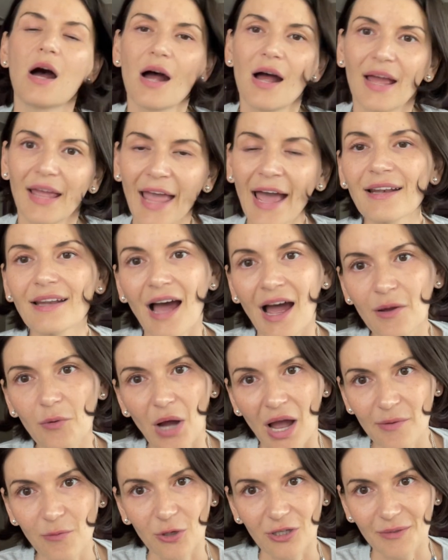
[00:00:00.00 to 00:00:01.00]
And
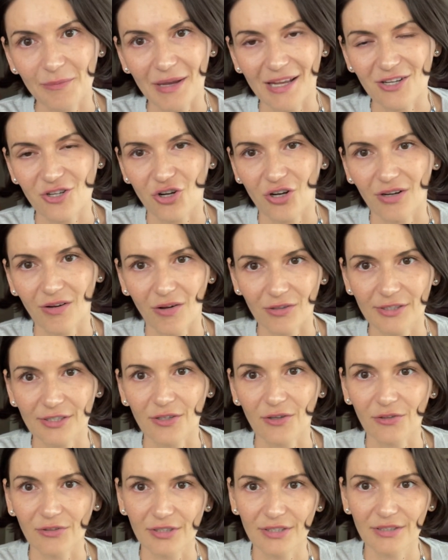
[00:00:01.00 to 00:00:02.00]
I want to mention
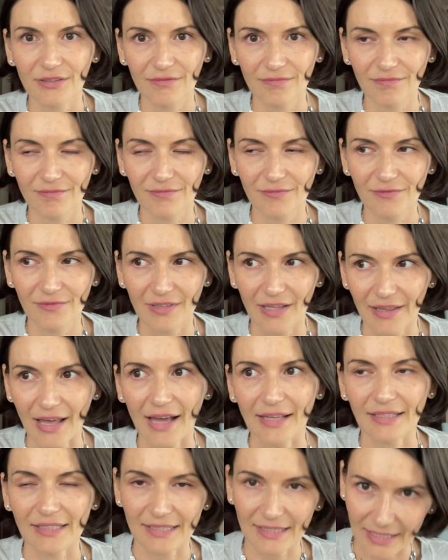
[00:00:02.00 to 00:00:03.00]
also
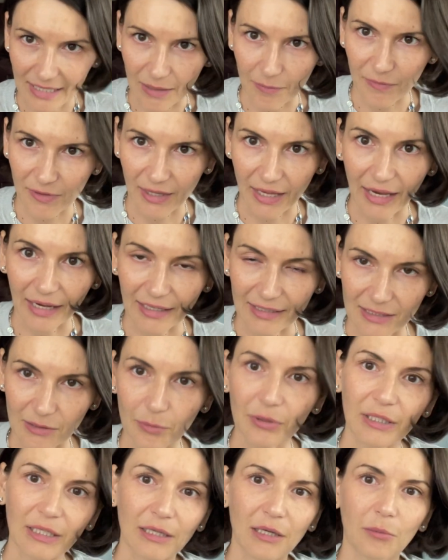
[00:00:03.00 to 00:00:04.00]
that the same thing is
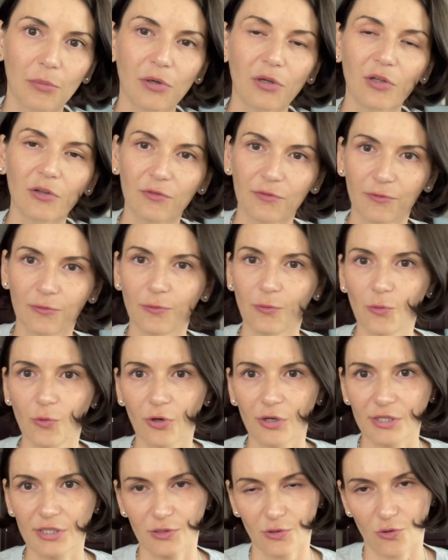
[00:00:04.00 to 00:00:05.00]
applicable
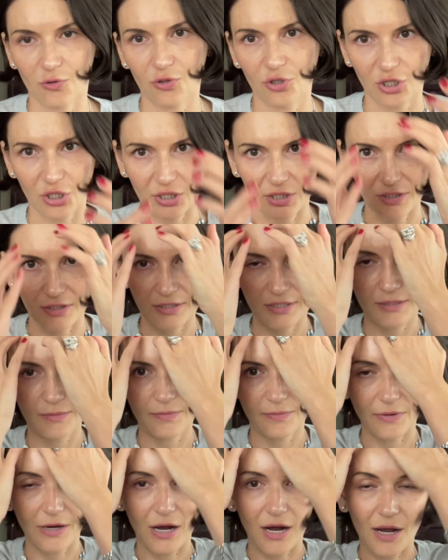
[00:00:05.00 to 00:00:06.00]
for searches
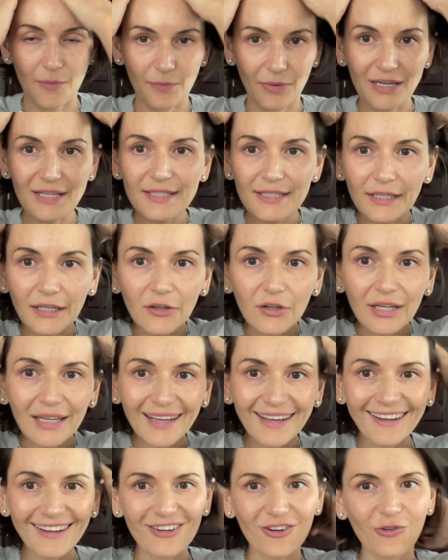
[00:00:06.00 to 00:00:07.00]
by
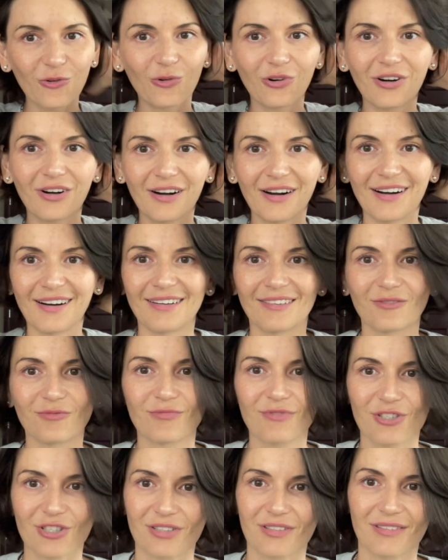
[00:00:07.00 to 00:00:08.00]
Siri or
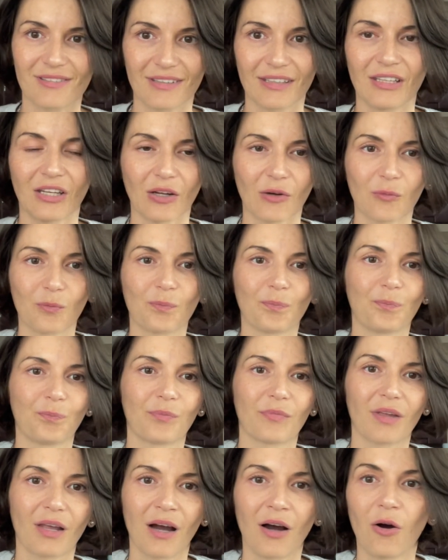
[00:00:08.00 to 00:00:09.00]
just,
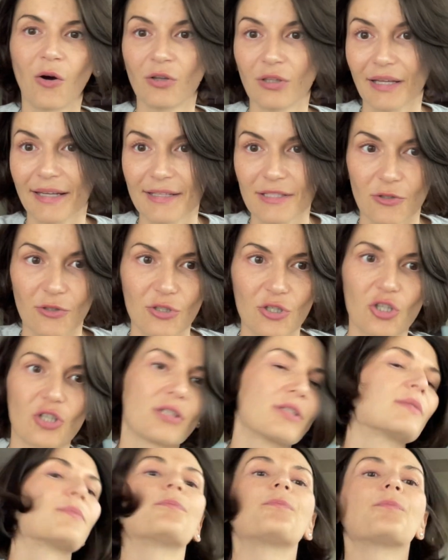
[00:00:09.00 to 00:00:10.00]
online searches.